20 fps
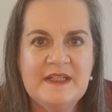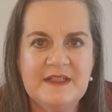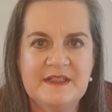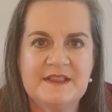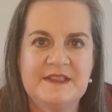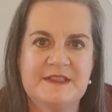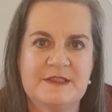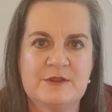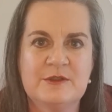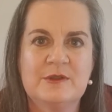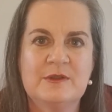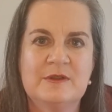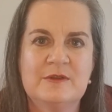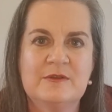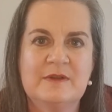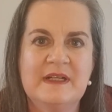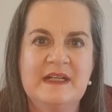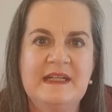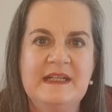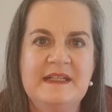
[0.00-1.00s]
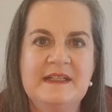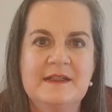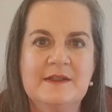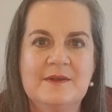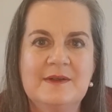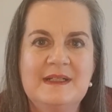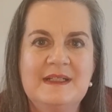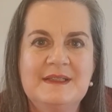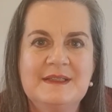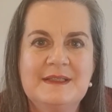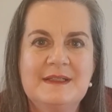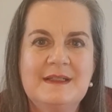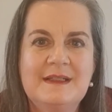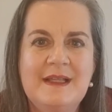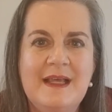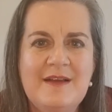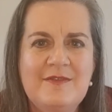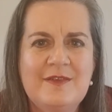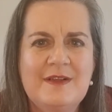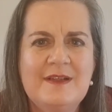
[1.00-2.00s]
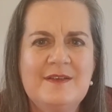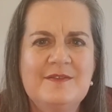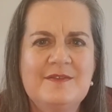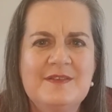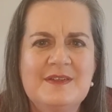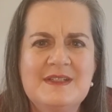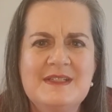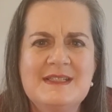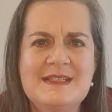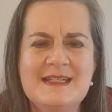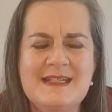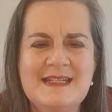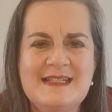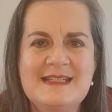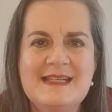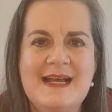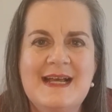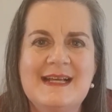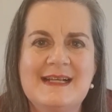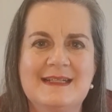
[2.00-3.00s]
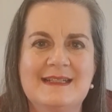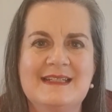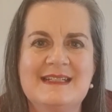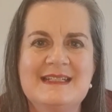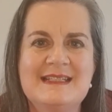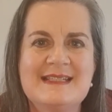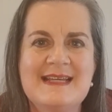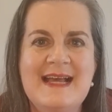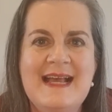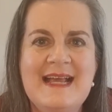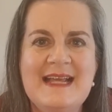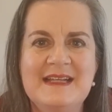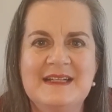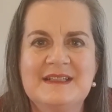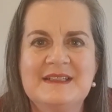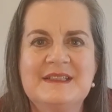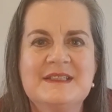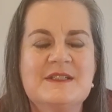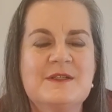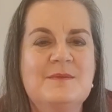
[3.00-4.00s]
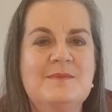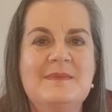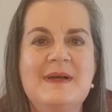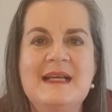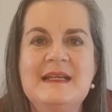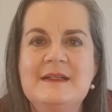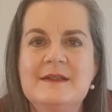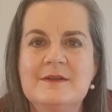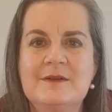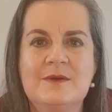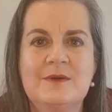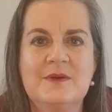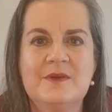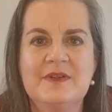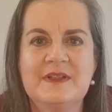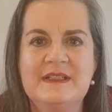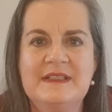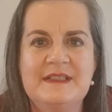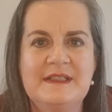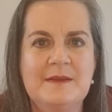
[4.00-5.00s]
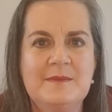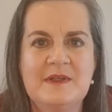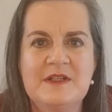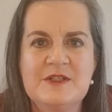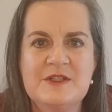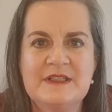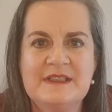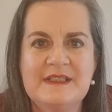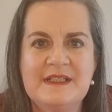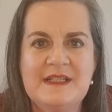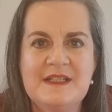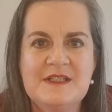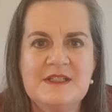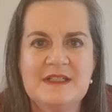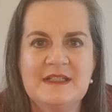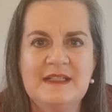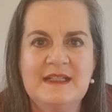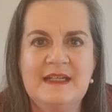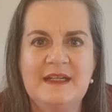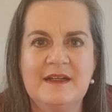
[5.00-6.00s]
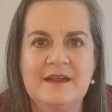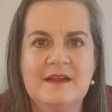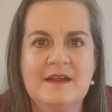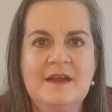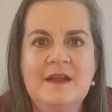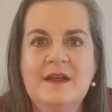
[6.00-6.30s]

extraordinary here is the level of detail it takes to make all these images interlink,